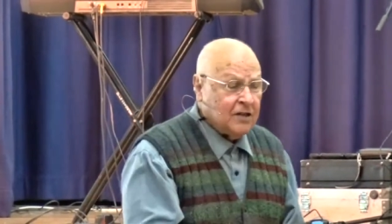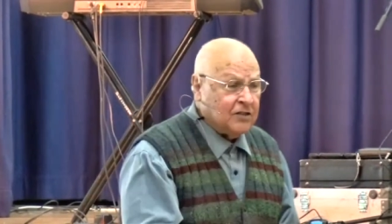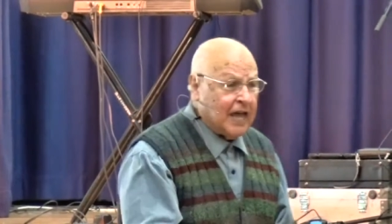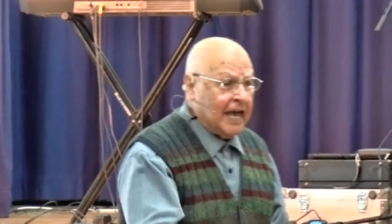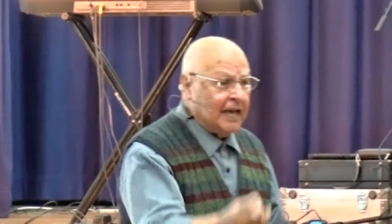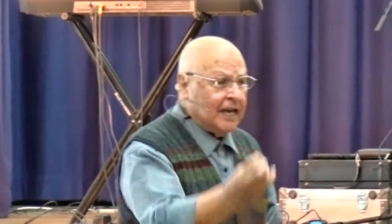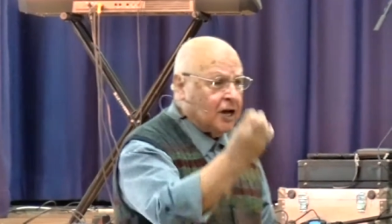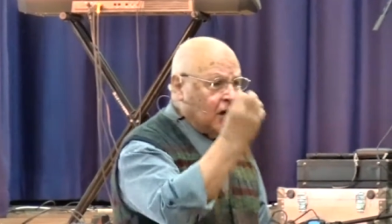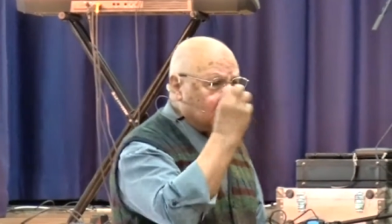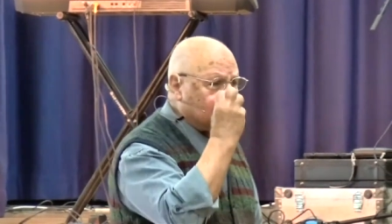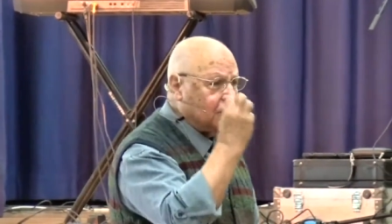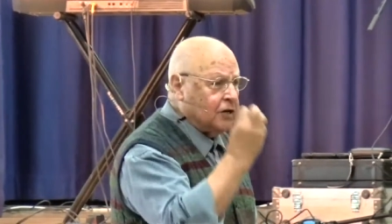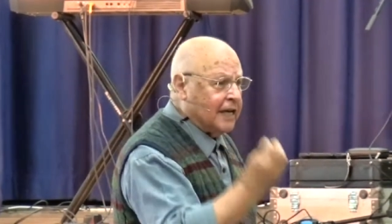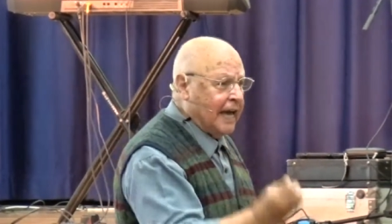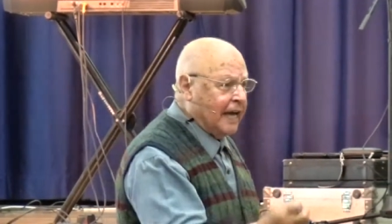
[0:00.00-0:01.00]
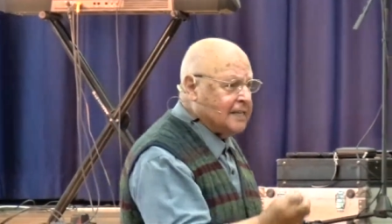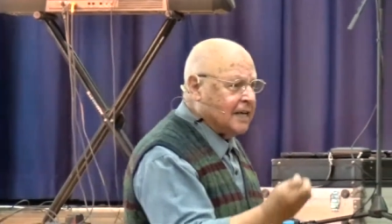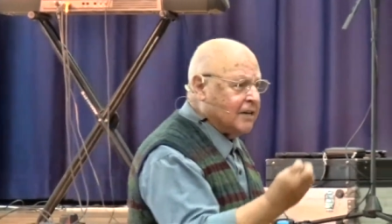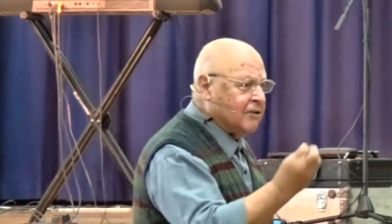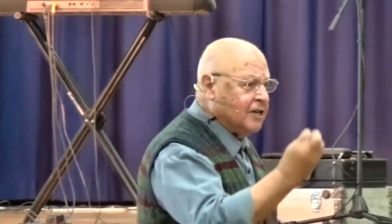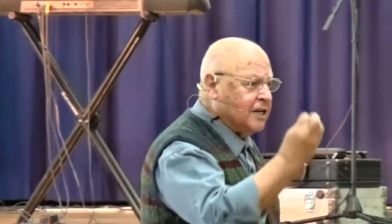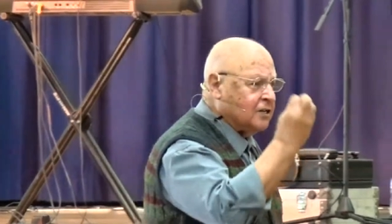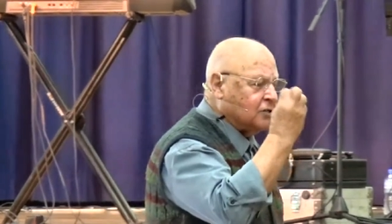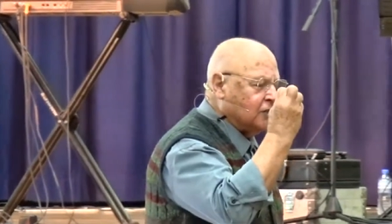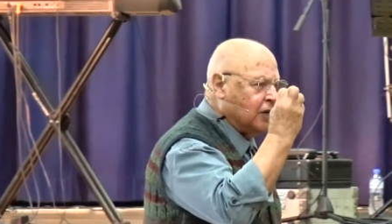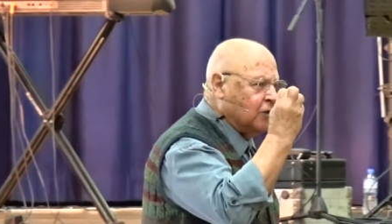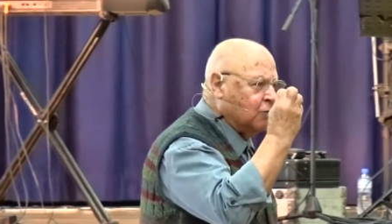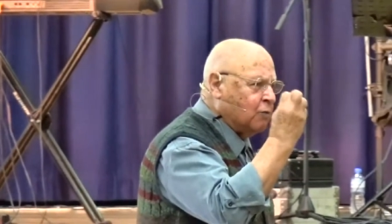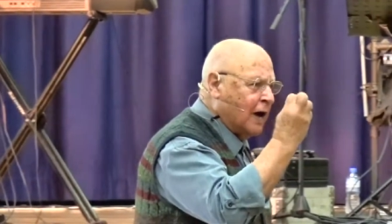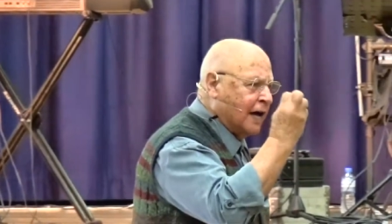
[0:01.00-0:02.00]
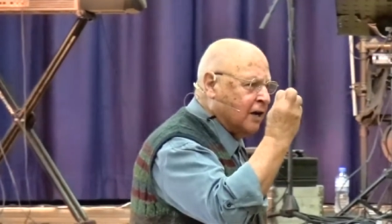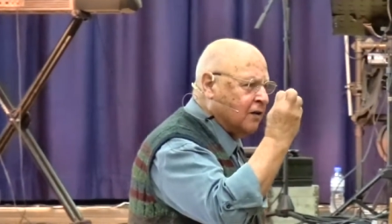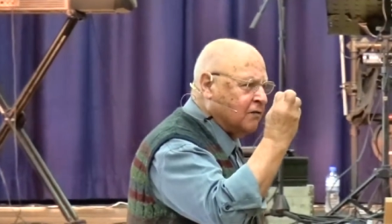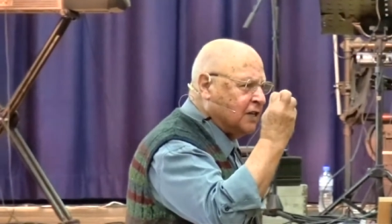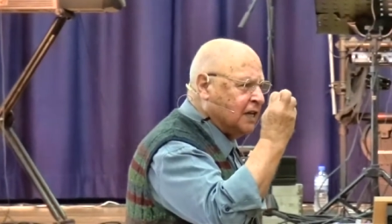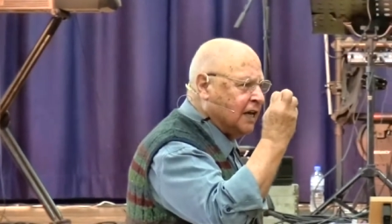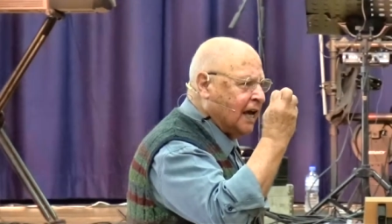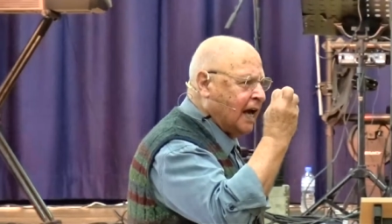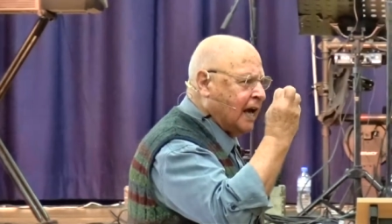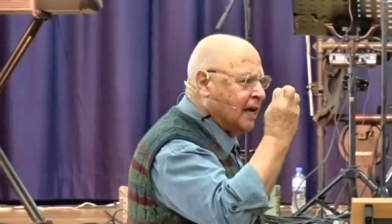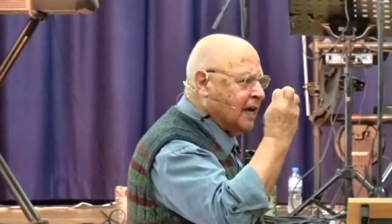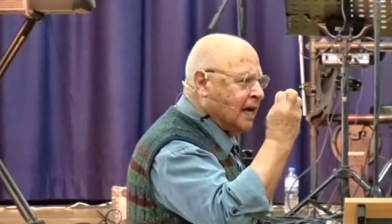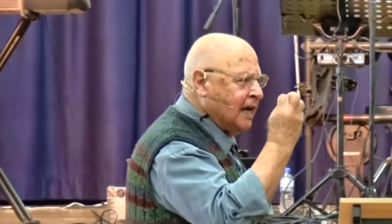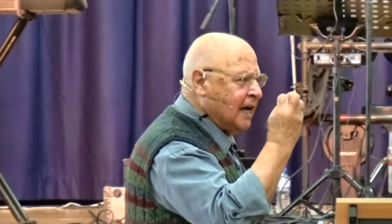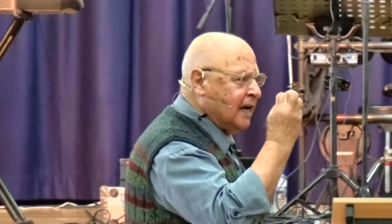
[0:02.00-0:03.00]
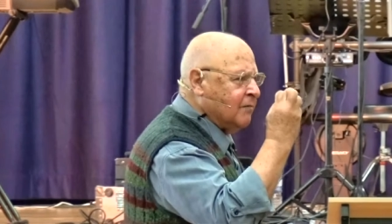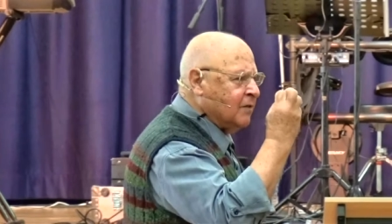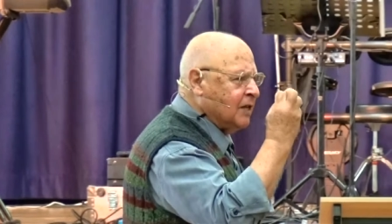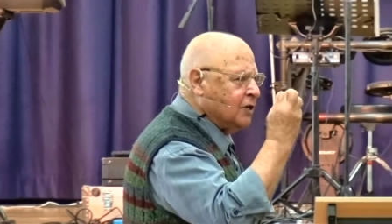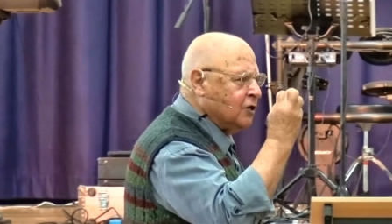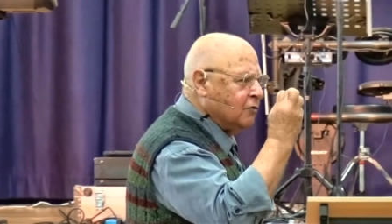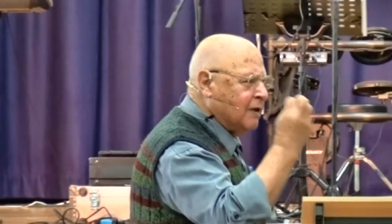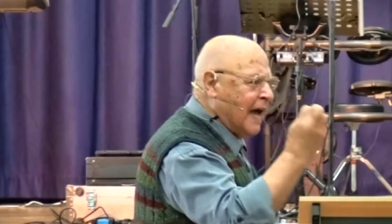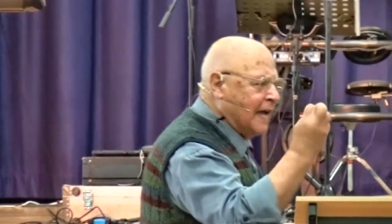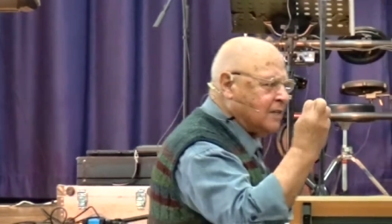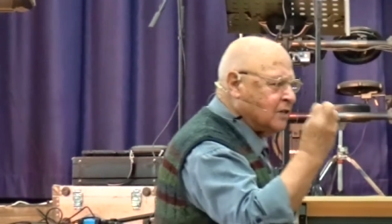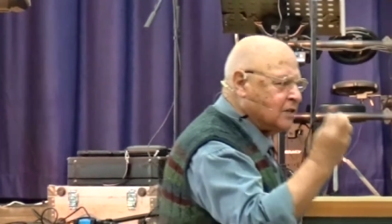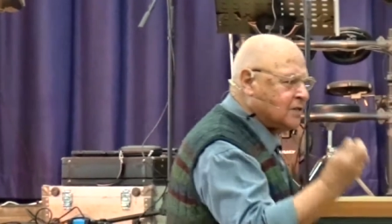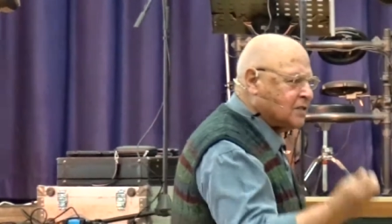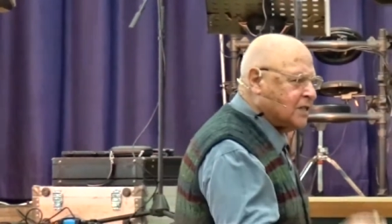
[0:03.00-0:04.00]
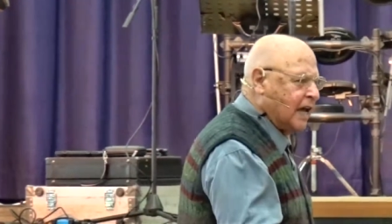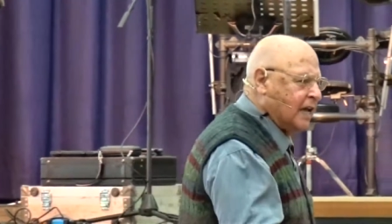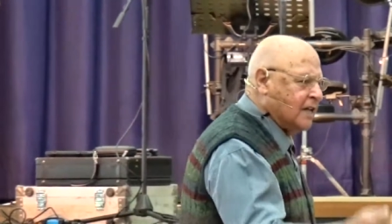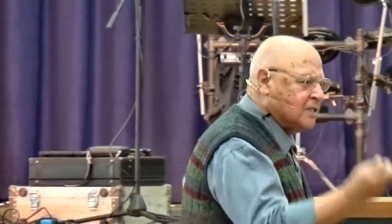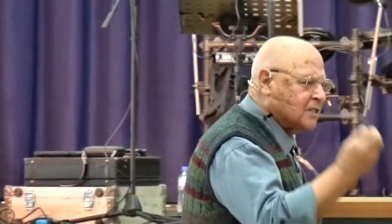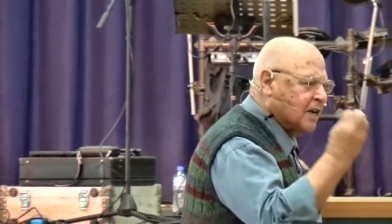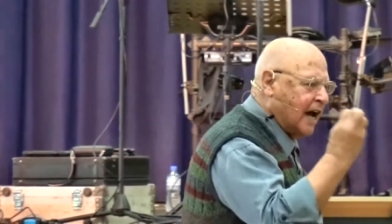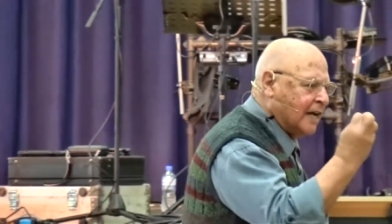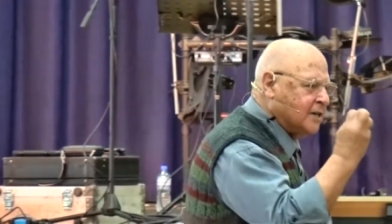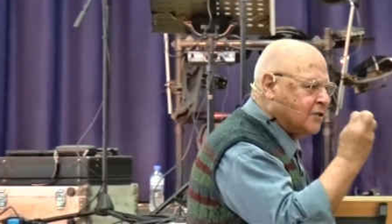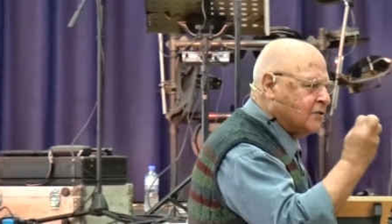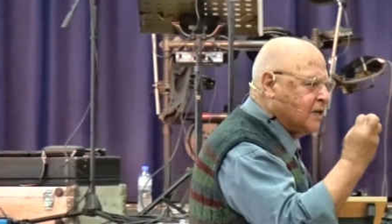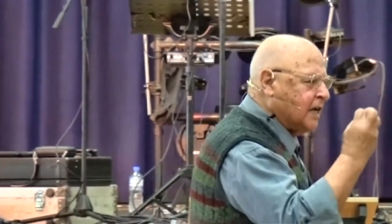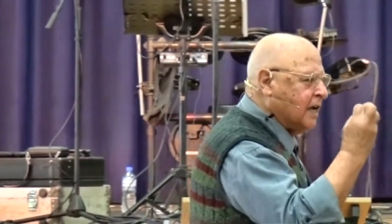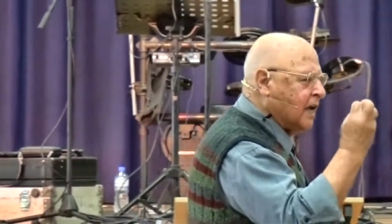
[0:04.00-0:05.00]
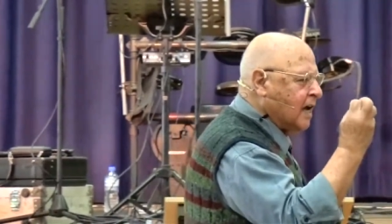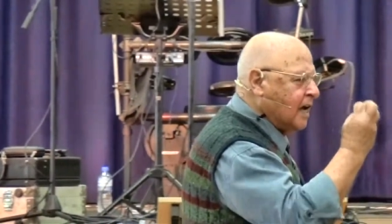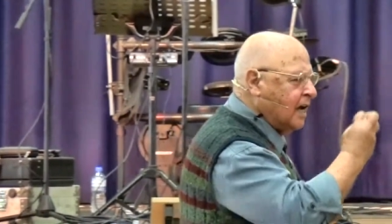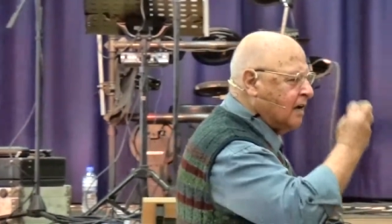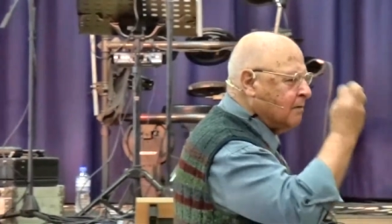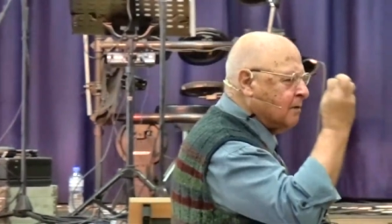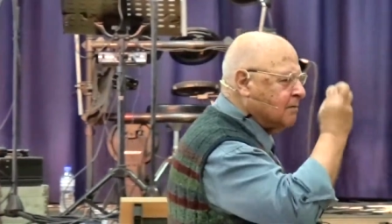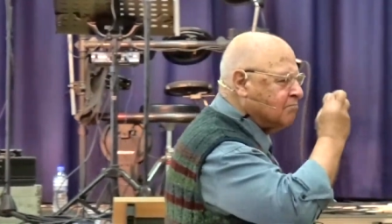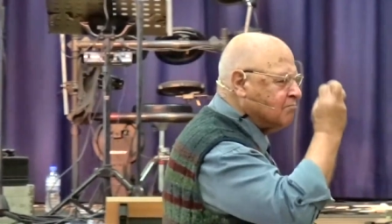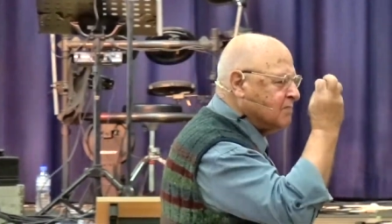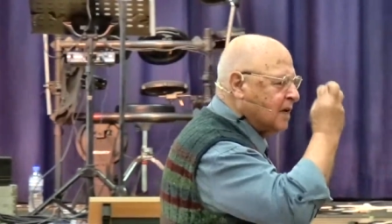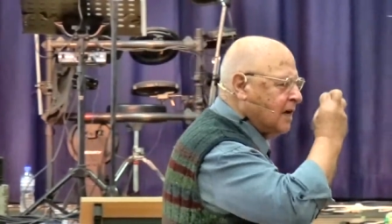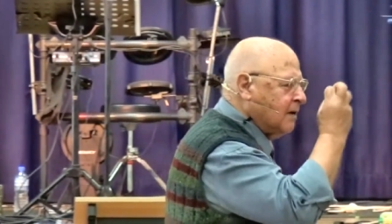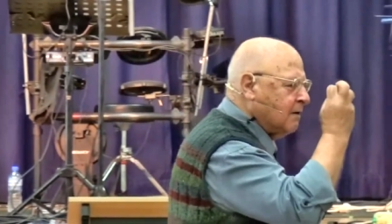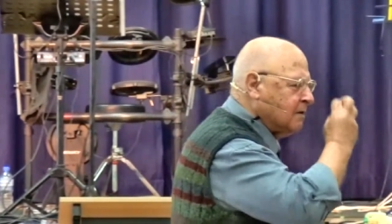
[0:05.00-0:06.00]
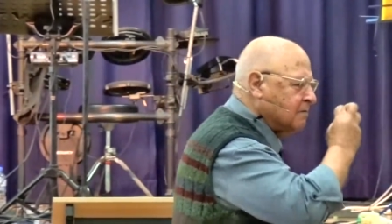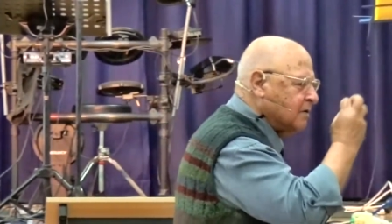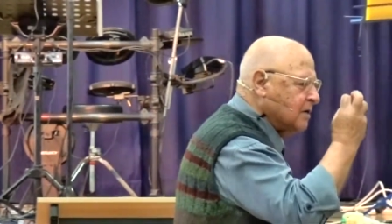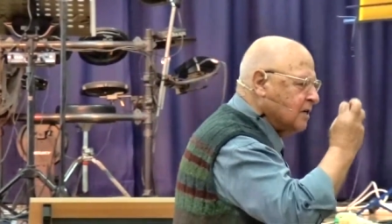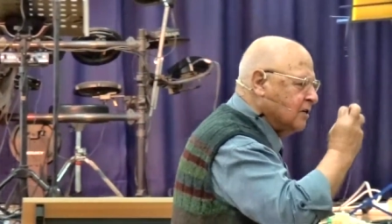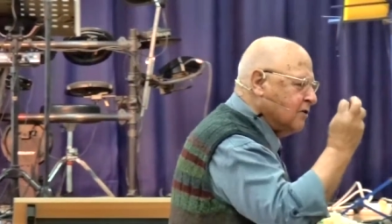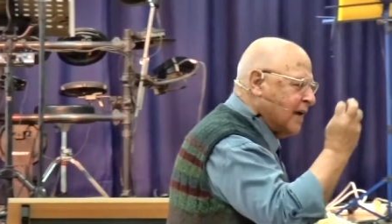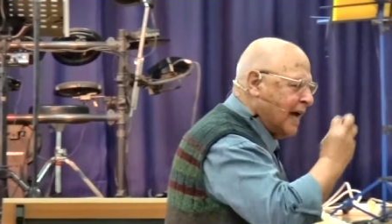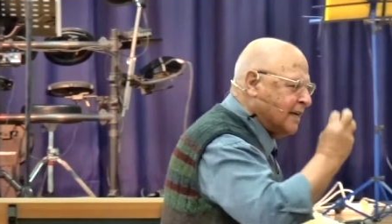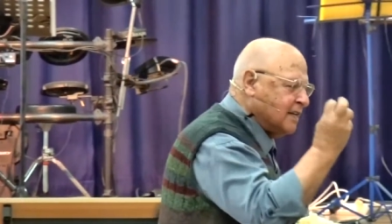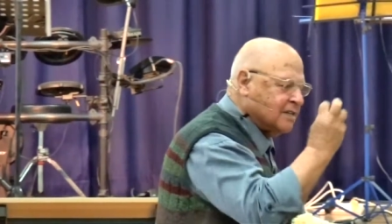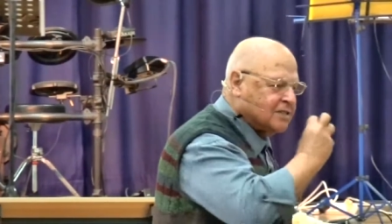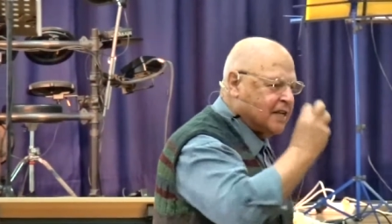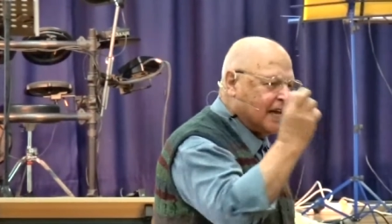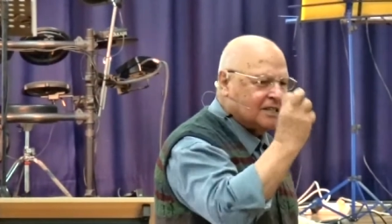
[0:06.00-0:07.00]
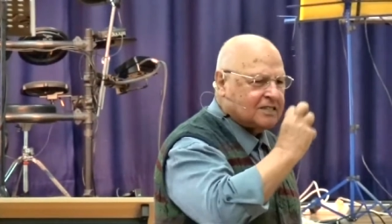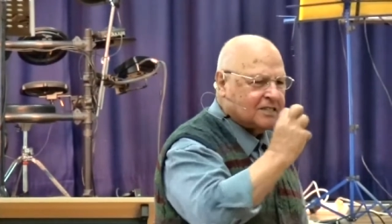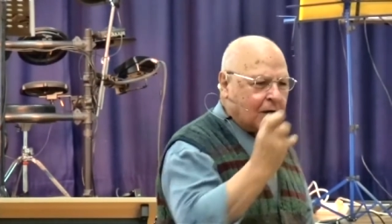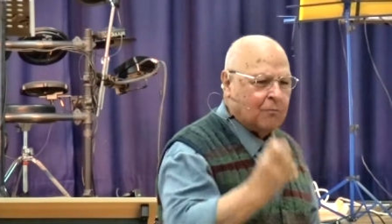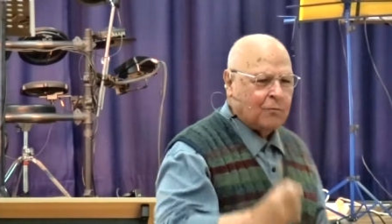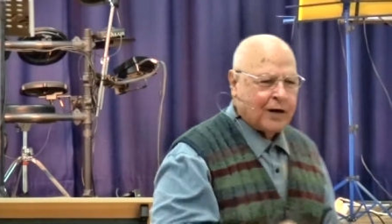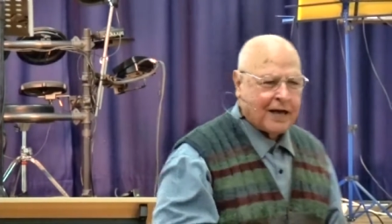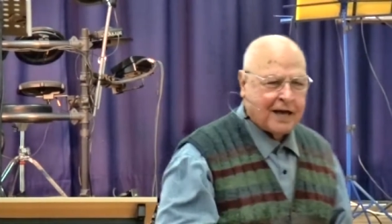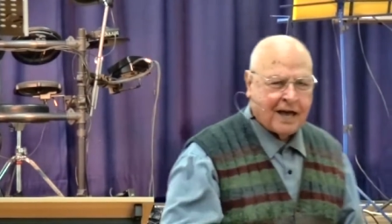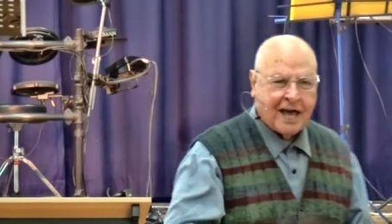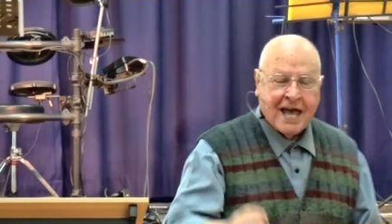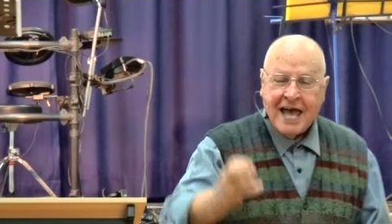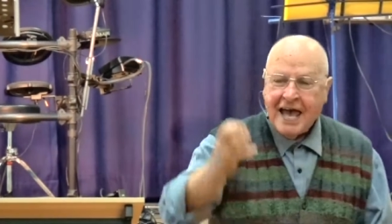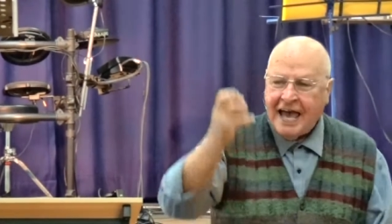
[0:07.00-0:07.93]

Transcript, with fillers: they got together in, a, in one of the uh, uh, United States country, um, um, uh, United States somewhere,